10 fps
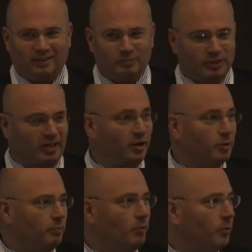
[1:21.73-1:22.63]
But I
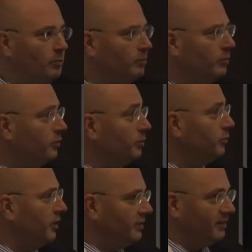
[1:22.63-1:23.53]
hope more people will do
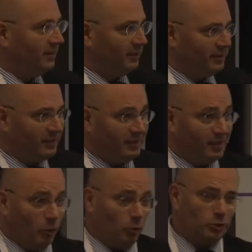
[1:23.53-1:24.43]
that.
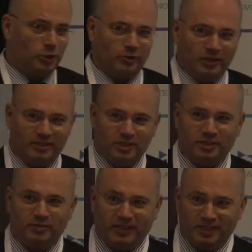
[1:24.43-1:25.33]
Also in the
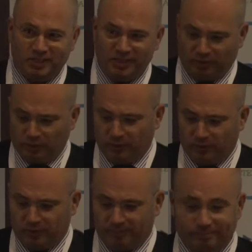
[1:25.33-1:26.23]
civil engineering world.